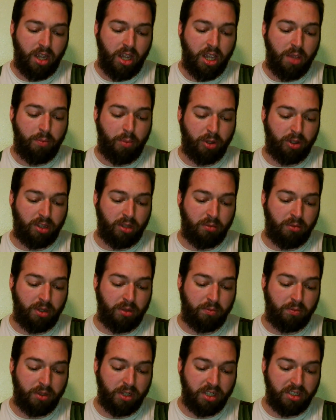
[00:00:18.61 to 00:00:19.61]
He put them
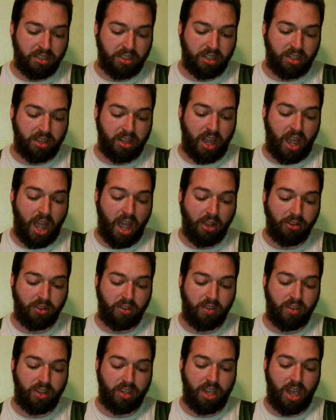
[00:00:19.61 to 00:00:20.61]
in prison in the house
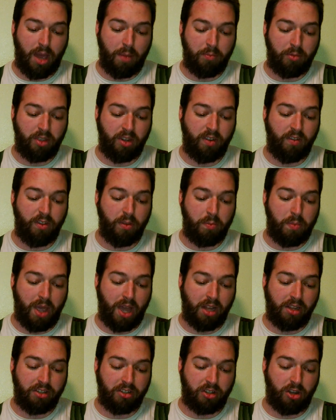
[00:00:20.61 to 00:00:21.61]
of the captain of the
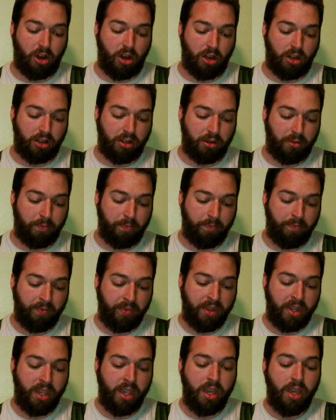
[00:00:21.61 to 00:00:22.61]
palace guard.
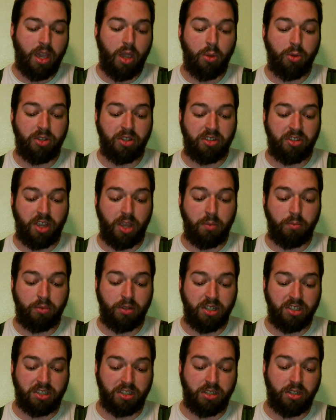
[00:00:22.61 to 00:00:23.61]
It was the same
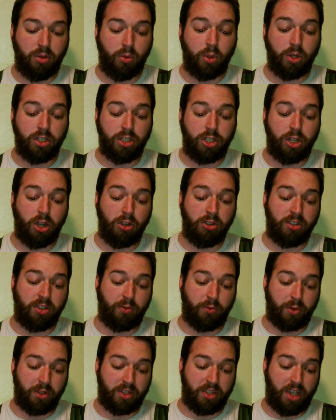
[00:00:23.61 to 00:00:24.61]
prison where
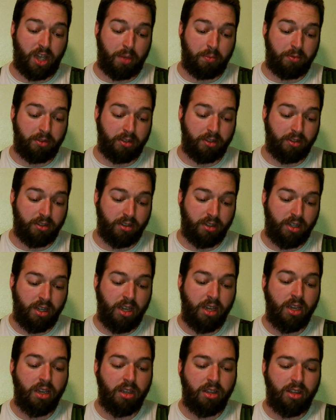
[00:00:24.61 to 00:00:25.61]
Joseph was kept.
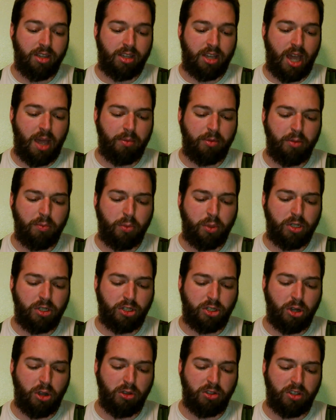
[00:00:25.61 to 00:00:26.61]
The captain put
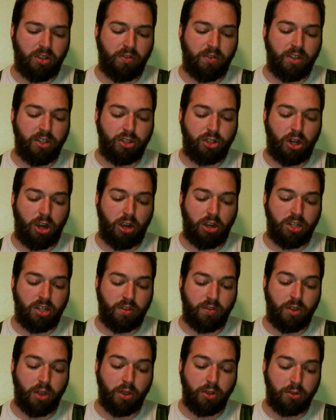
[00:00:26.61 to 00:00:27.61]
Joseph in charge
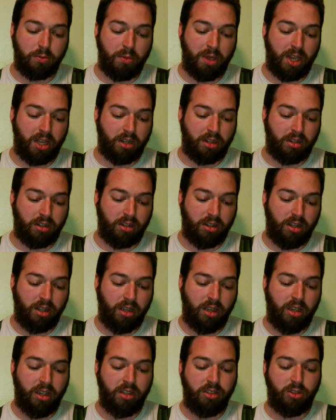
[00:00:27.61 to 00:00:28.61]
of those men,
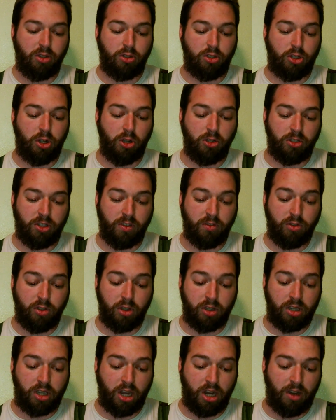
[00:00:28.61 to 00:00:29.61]
so Joseph
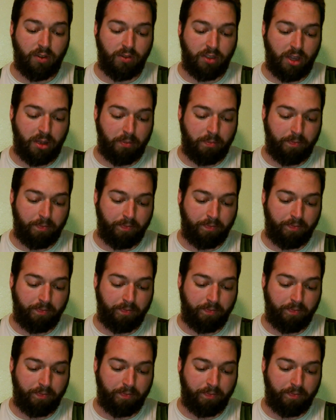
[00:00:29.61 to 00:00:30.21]
took care of them.